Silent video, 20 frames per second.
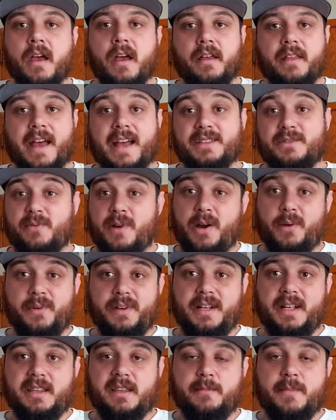that's why we
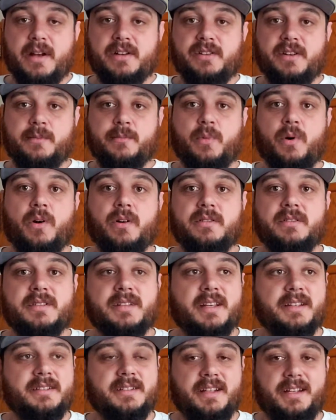need the measuring boards,
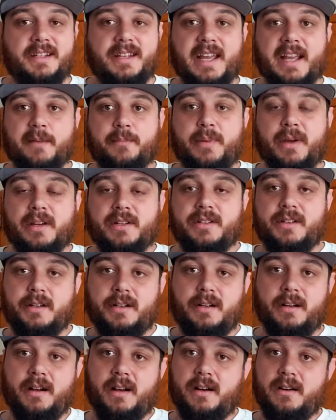because then you take a
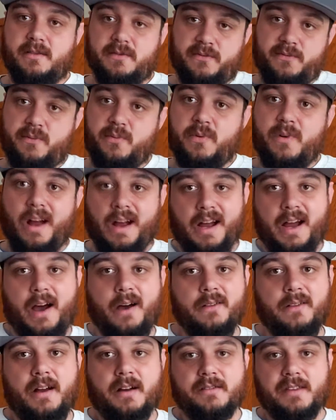picture of how
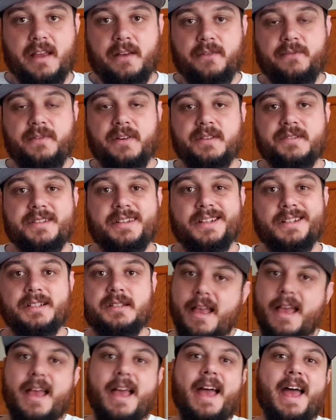long that fish is,
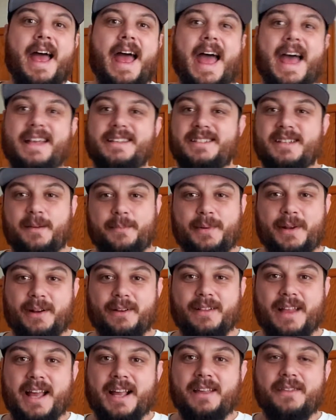adds up
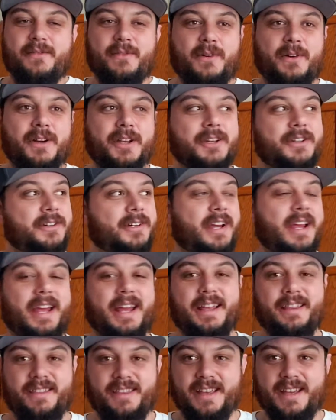your length for you,
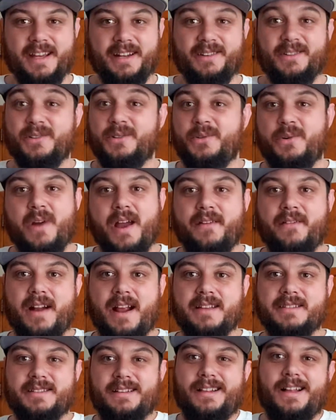and then whoever
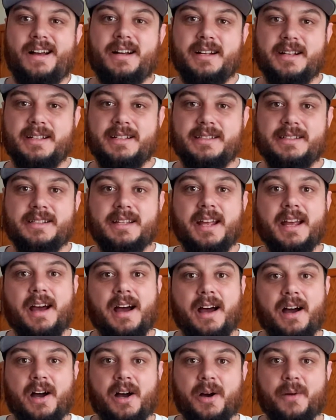has the longest
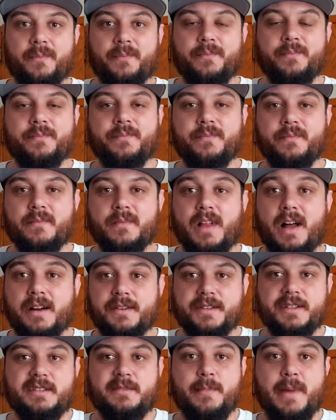
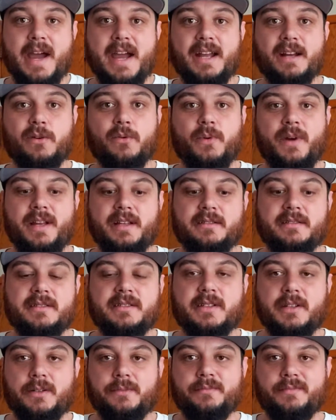bag wins.
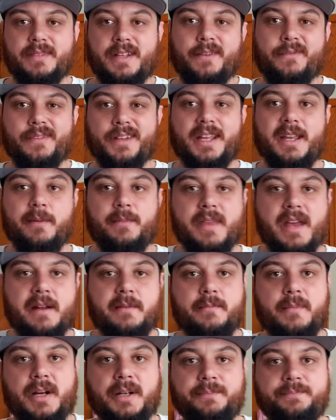So definitely keep that
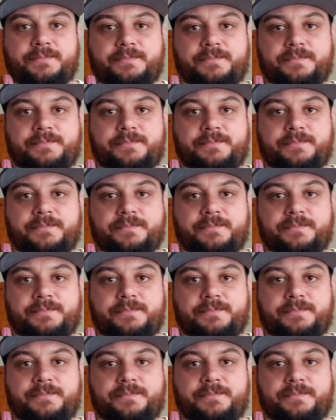in mind.